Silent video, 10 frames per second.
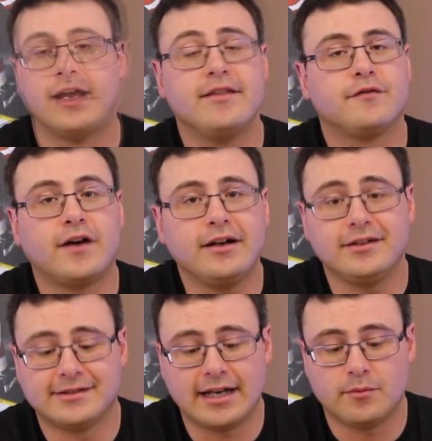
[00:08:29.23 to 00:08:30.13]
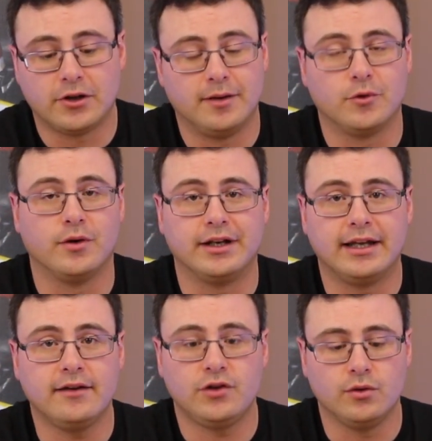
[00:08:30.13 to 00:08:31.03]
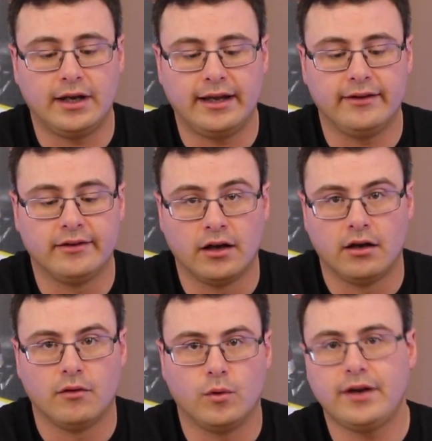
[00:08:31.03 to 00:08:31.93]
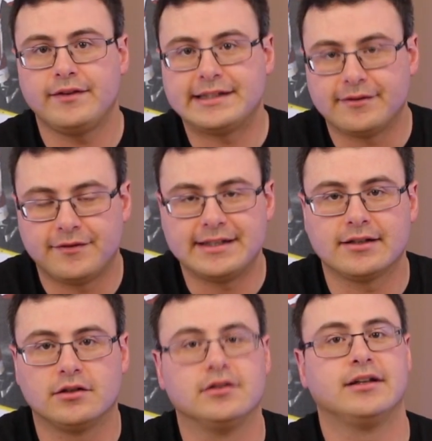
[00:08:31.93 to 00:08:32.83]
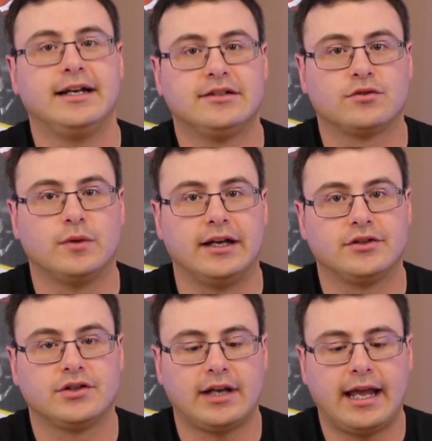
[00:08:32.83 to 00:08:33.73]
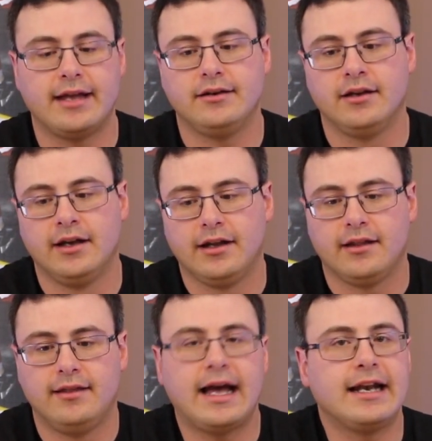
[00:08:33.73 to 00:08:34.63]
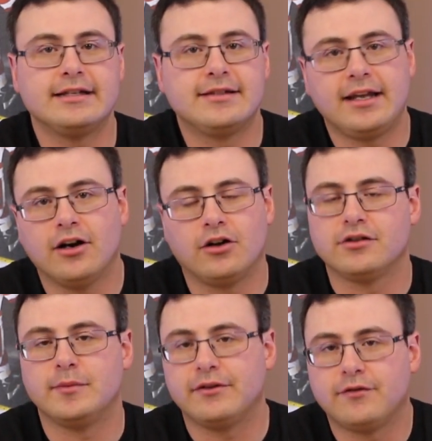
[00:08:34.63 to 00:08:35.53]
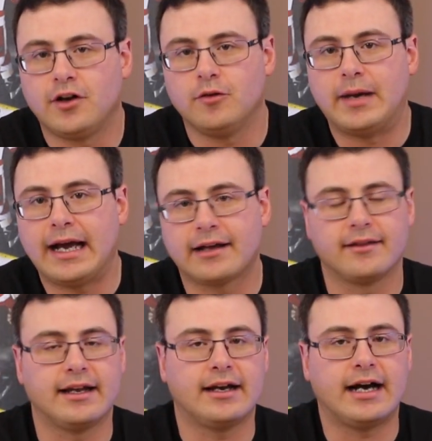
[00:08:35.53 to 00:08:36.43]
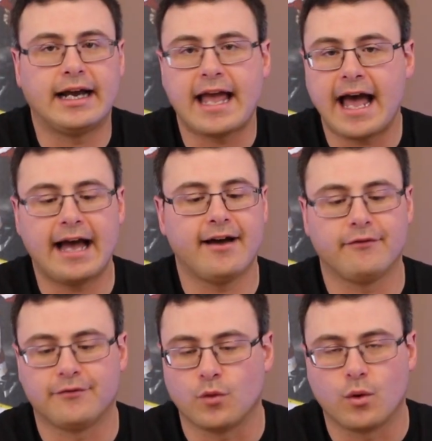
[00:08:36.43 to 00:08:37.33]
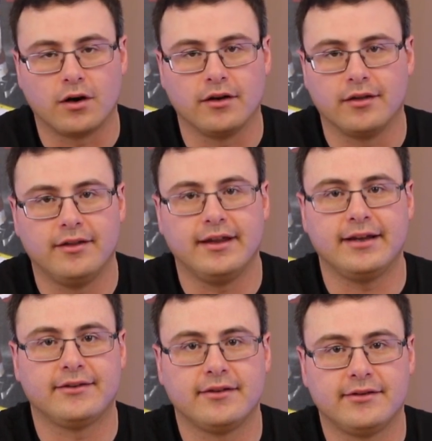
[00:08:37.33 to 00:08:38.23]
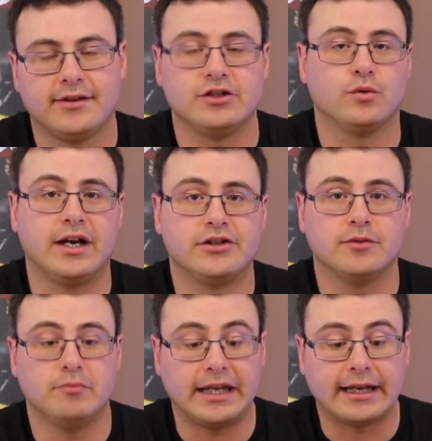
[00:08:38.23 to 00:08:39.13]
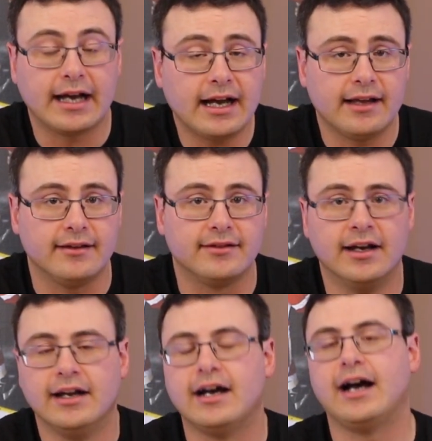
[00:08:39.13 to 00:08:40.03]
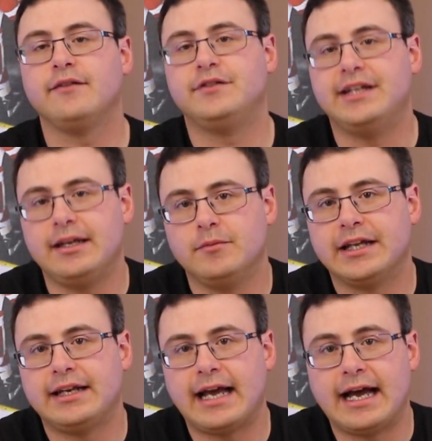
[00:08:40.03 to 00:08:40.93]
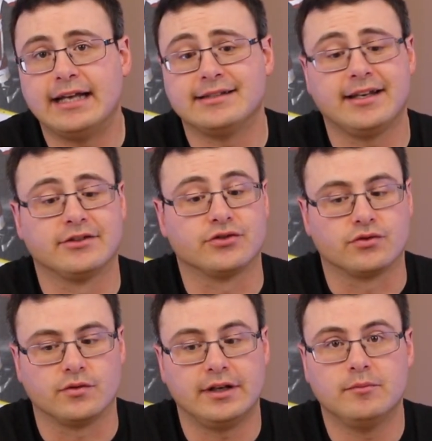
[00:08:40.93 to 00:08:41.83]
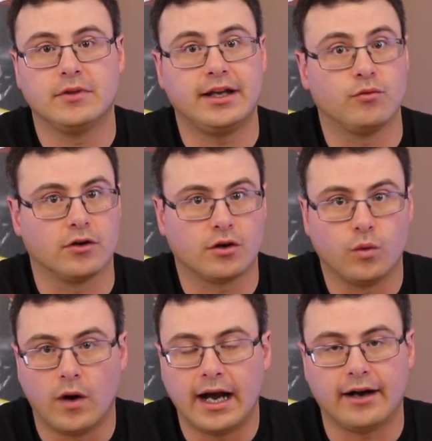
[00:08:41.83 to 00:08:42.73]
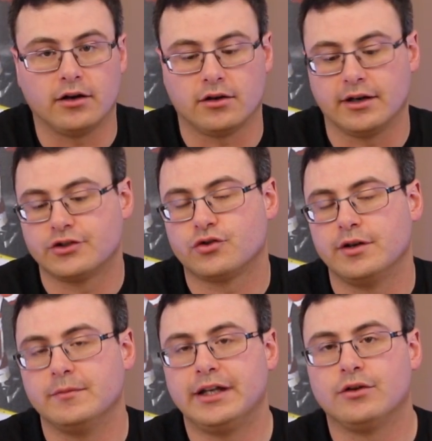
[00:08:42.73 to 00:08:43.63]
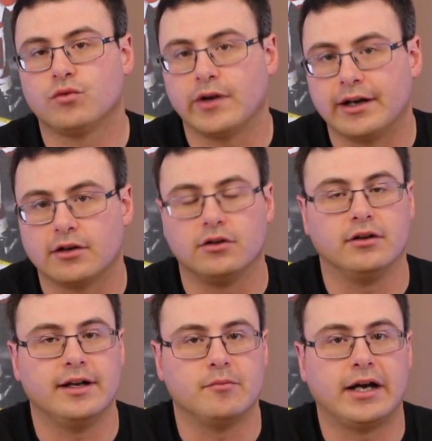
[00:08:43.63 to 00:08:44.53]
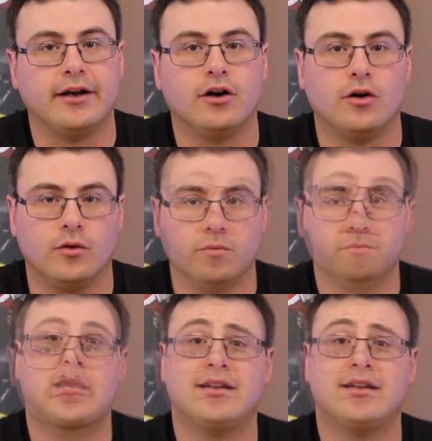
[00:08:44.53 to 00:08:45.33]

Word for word: And the final example I'm going to give you is, what if it's a physical light switch? And that is the ultimate fallback that I have for this situation, because I've deemed it as extremely required or extremely critical in my home.